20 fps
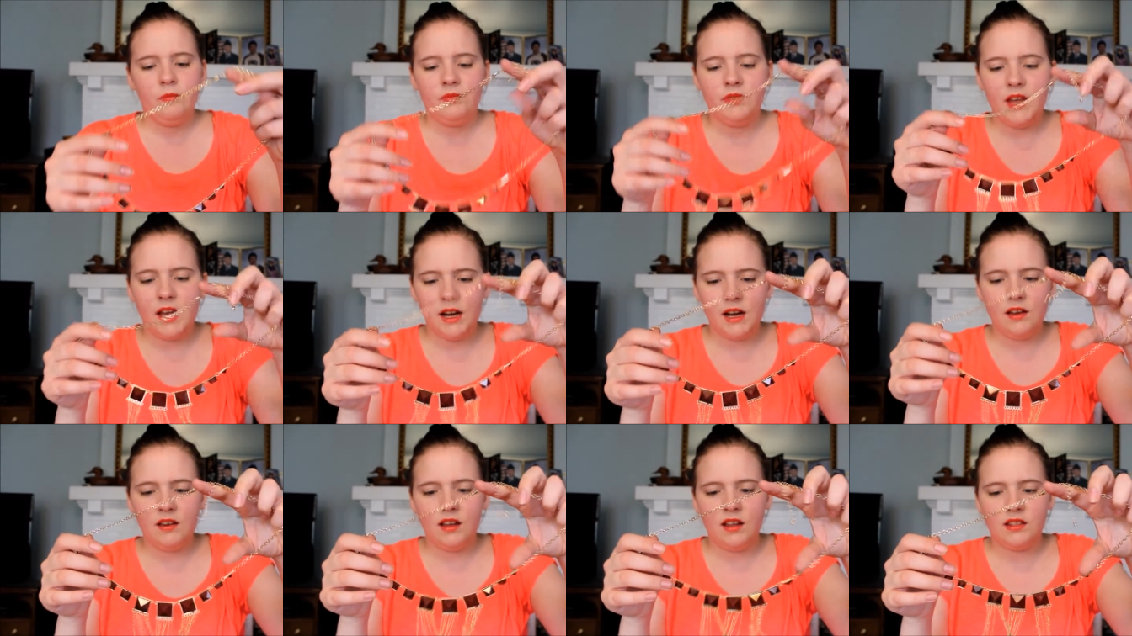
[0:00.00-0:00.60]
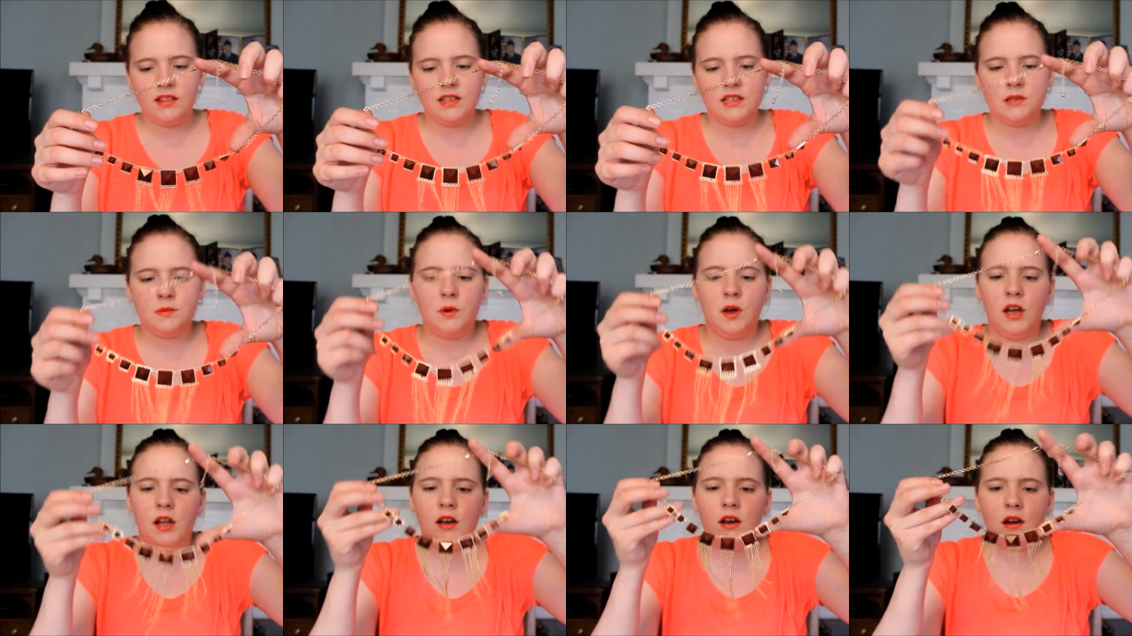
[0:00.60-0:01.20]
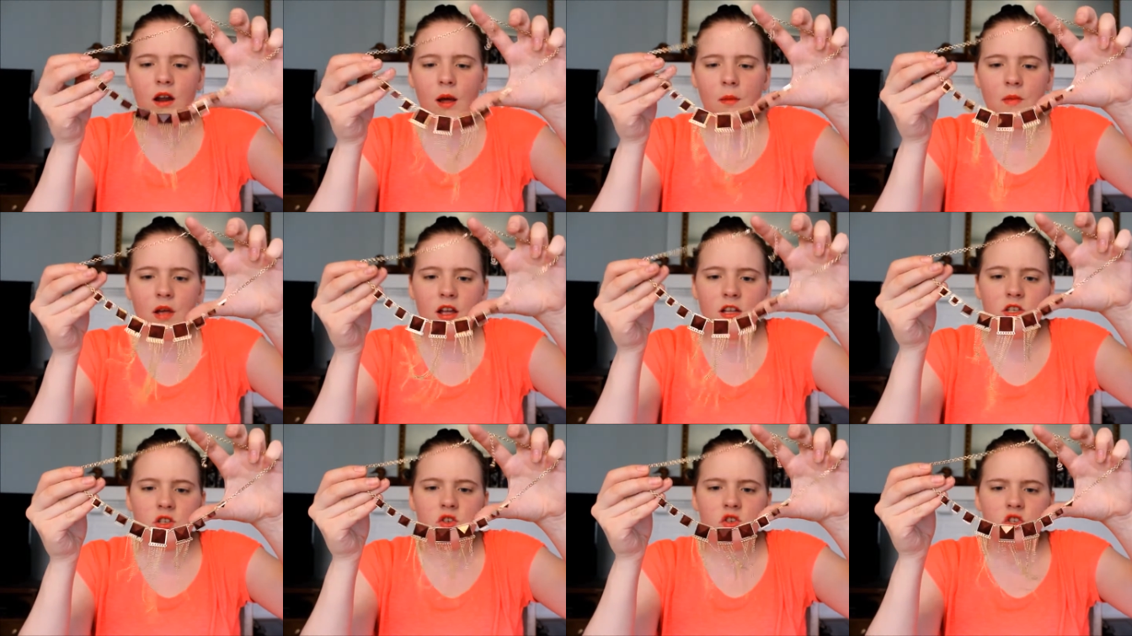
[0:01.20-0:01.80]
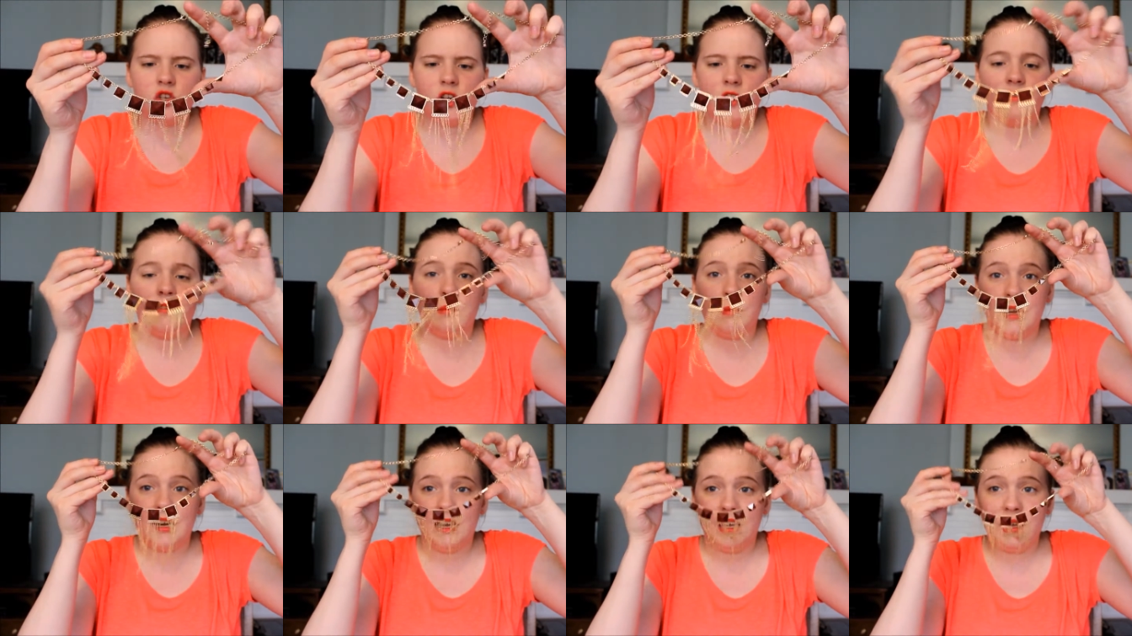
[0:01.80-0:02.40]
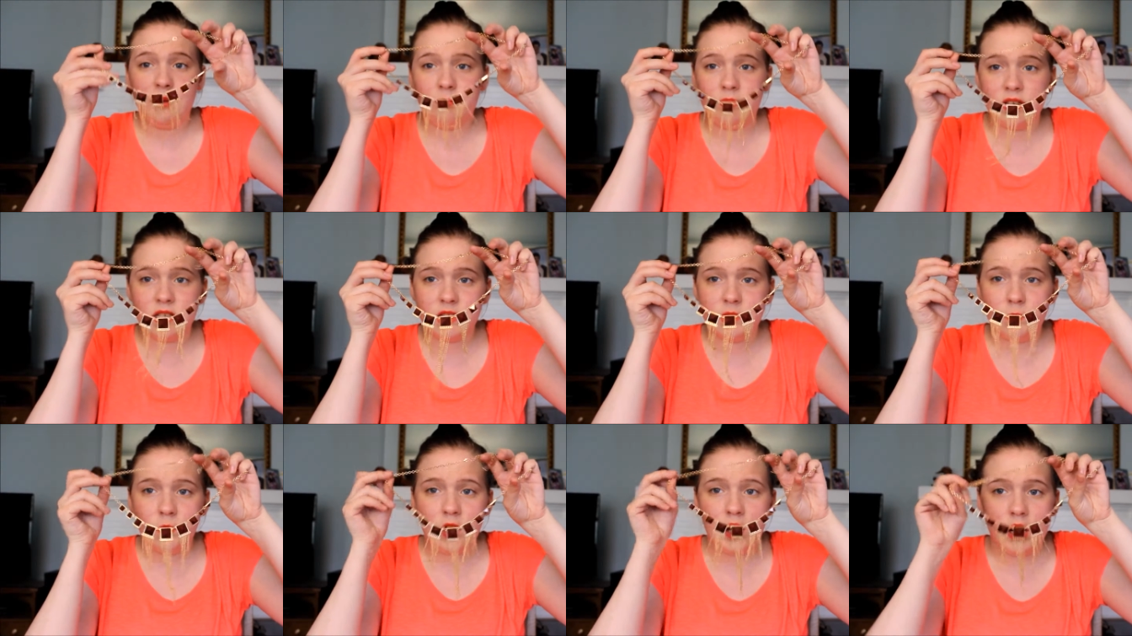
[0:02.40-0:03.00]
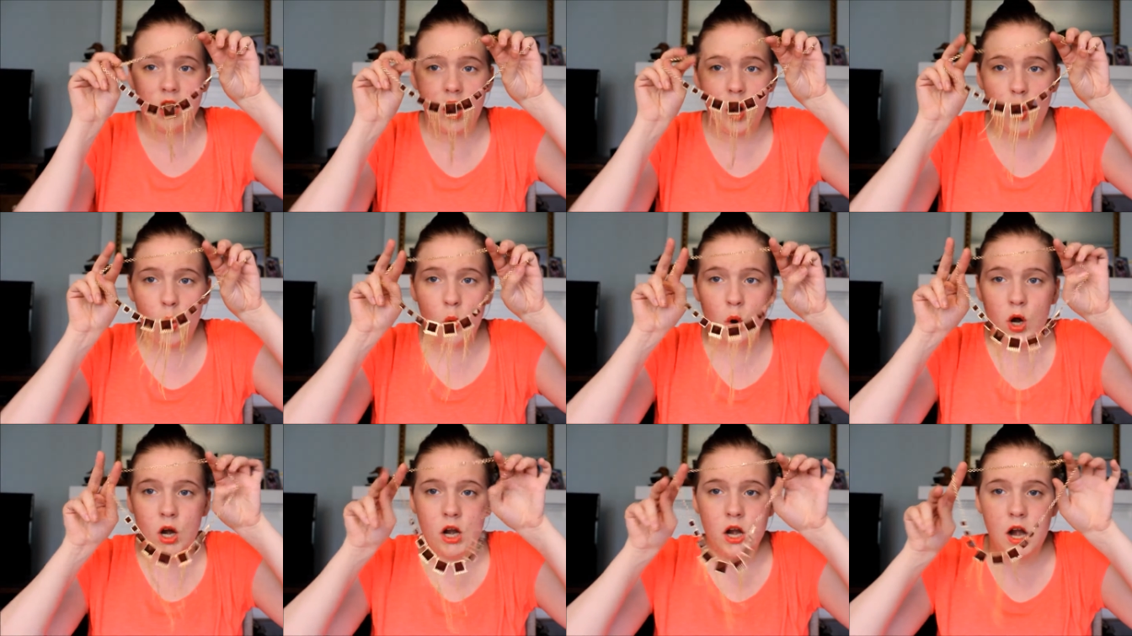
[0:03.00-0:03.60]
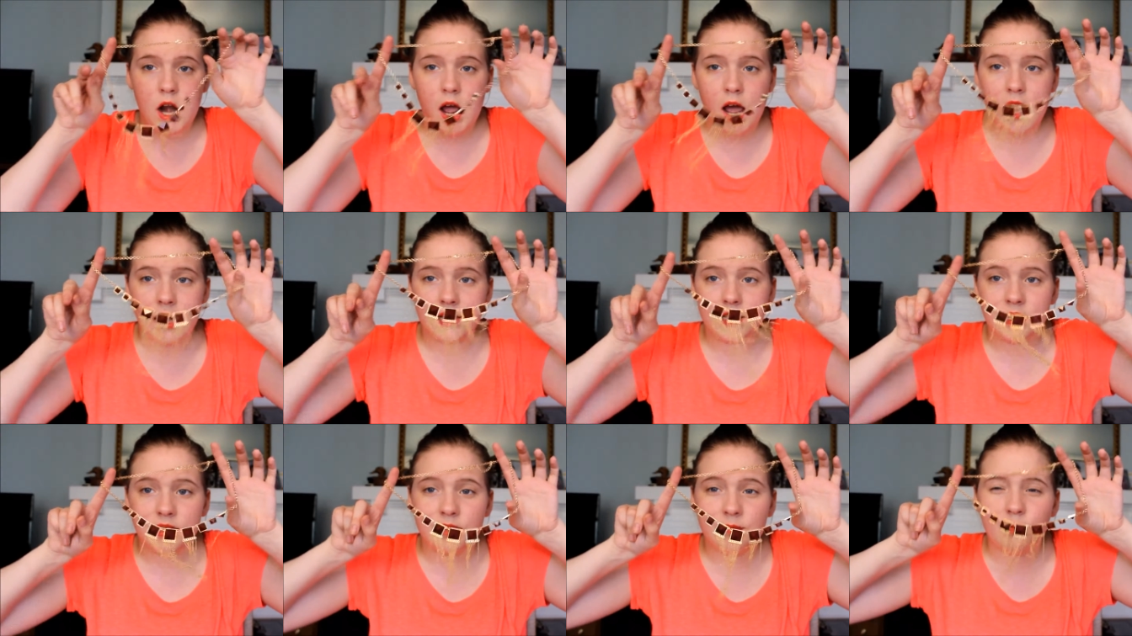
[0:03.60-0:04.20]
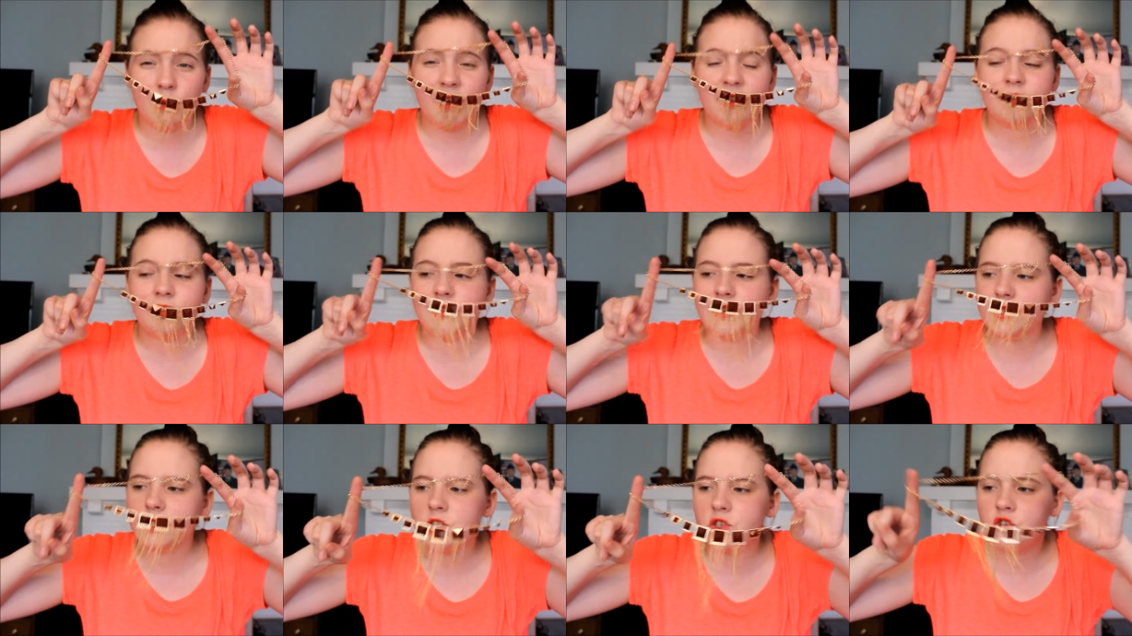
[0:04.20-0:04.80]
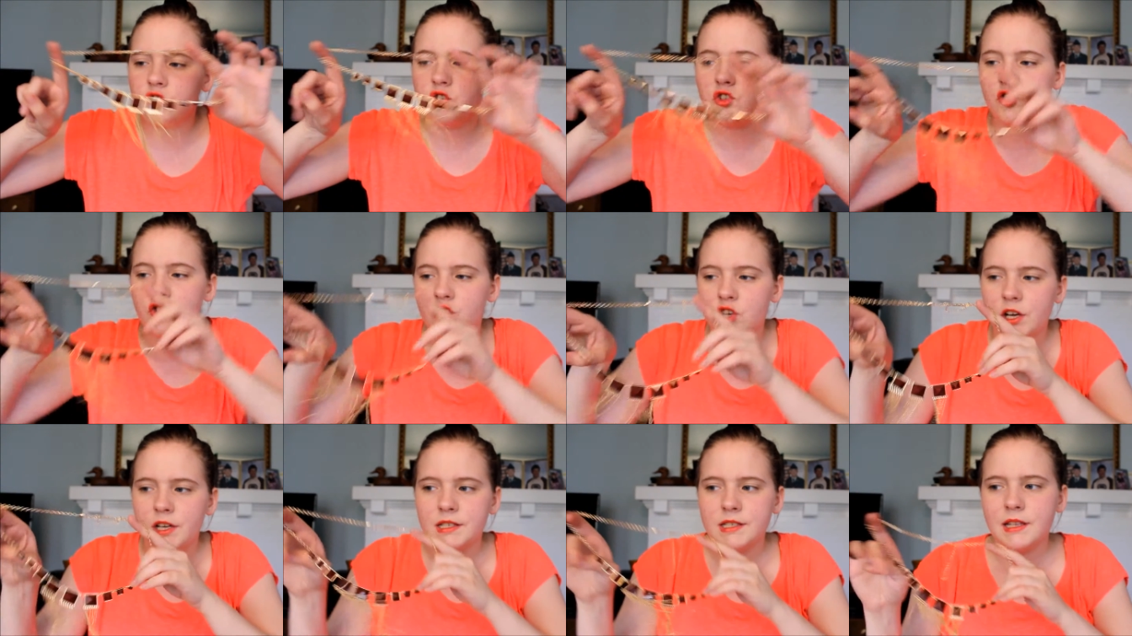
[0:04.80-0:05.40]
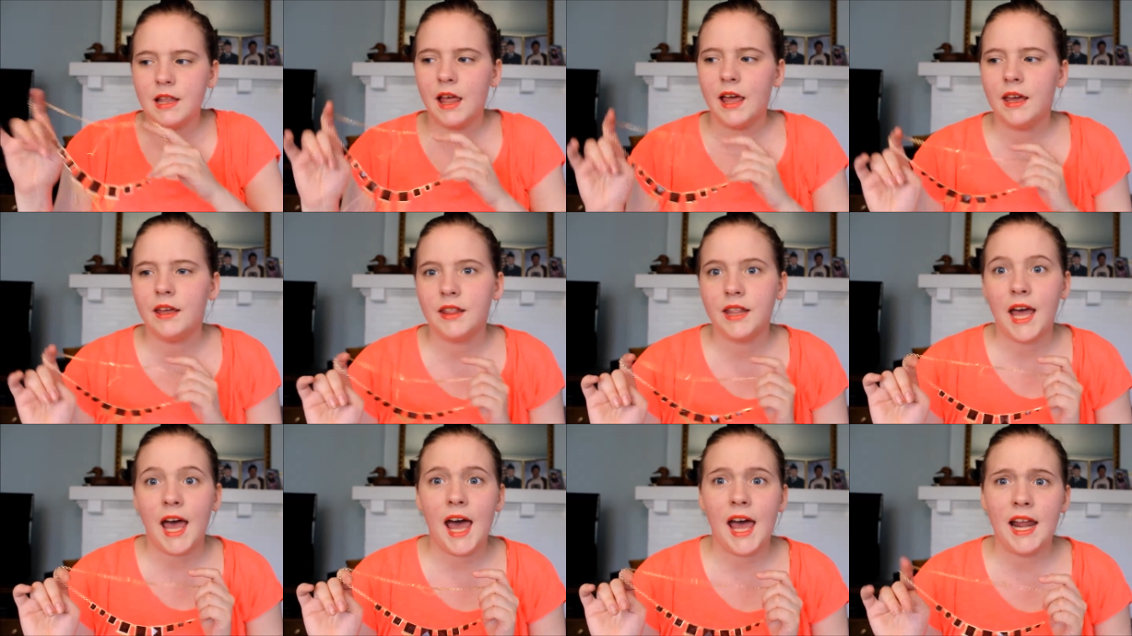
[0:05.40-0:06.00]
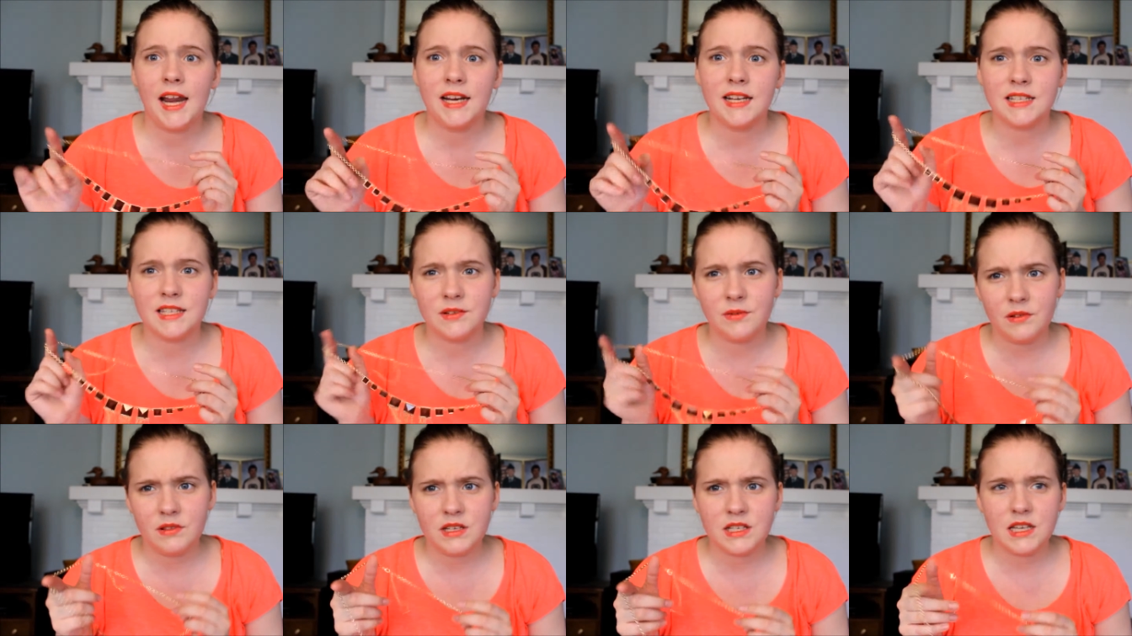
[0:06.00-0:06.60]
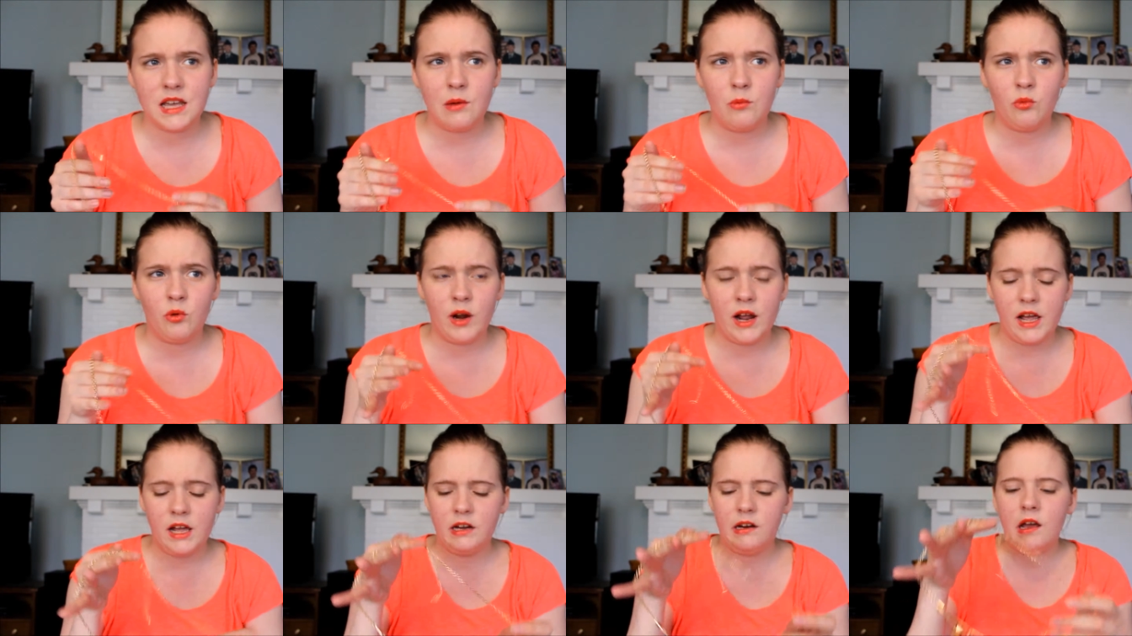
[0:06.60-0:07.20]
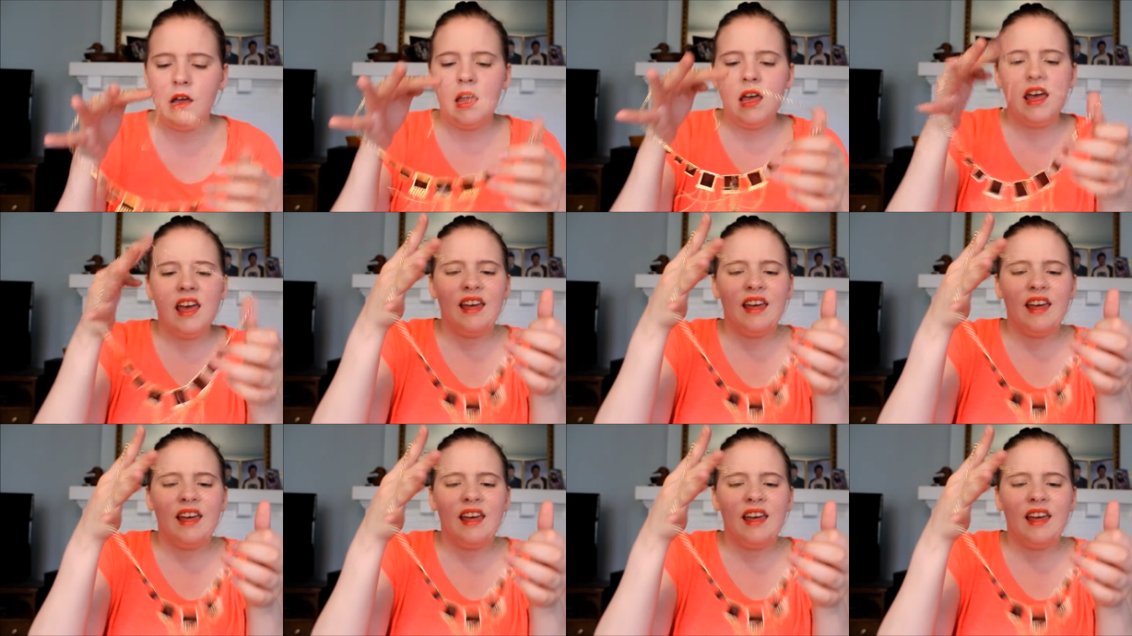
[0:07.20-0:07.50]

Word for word: Then I got this one. I'm not too sure if I'm going to keep this one or not, but this is just like that and it's from the same brand.